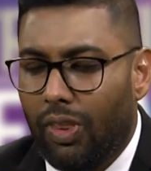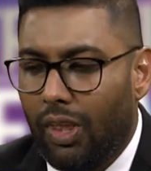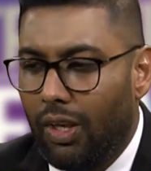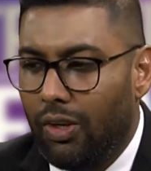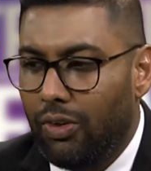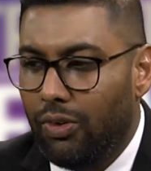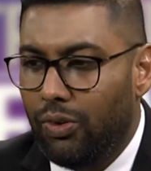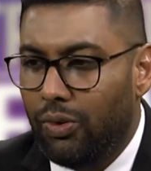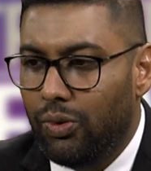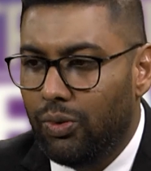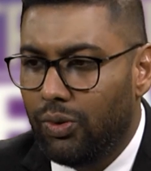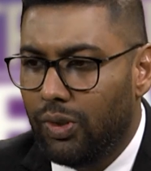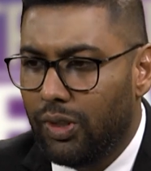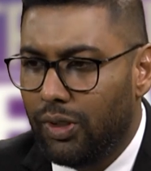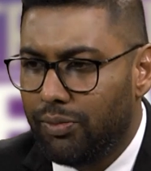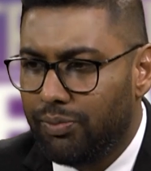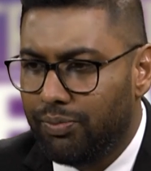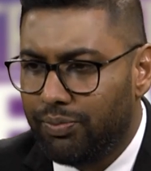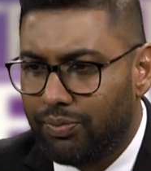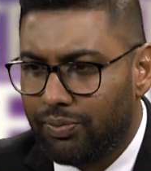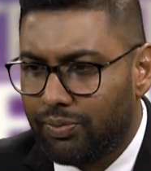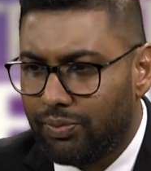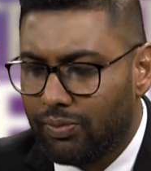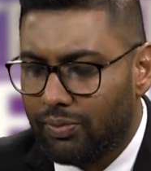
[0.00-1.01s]

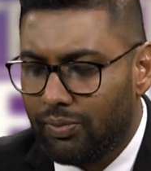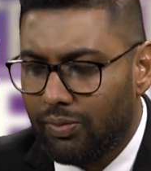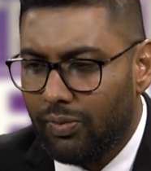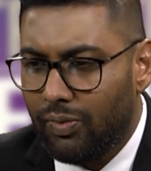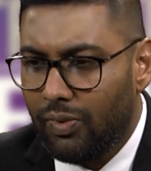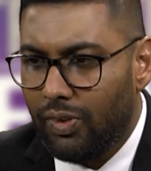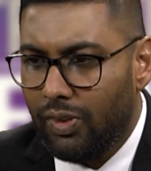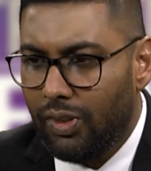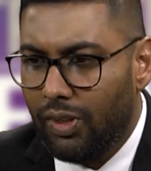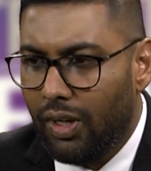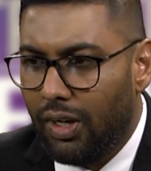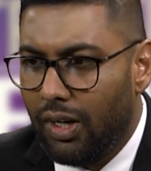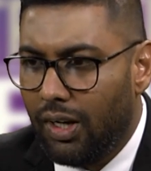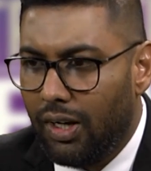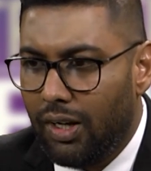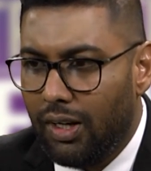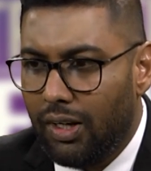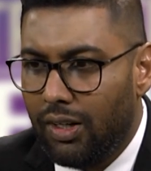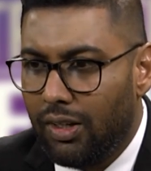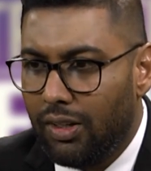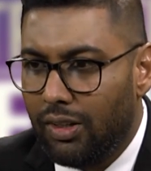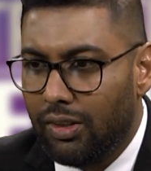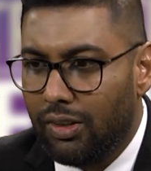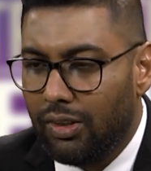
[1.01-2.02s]
You
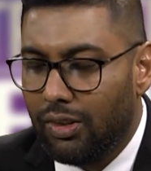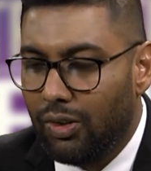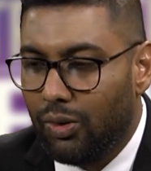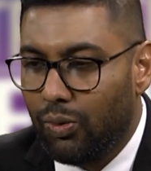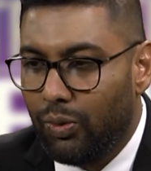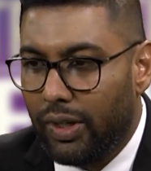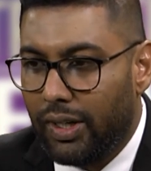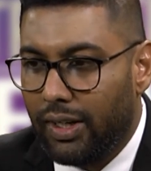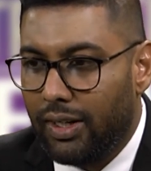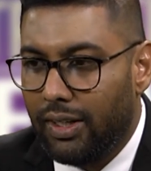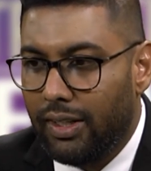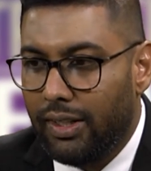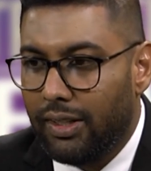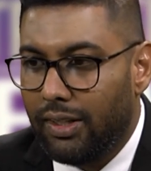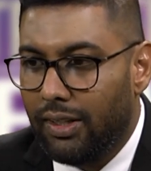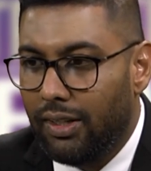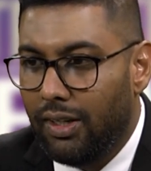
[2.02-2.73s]
quickly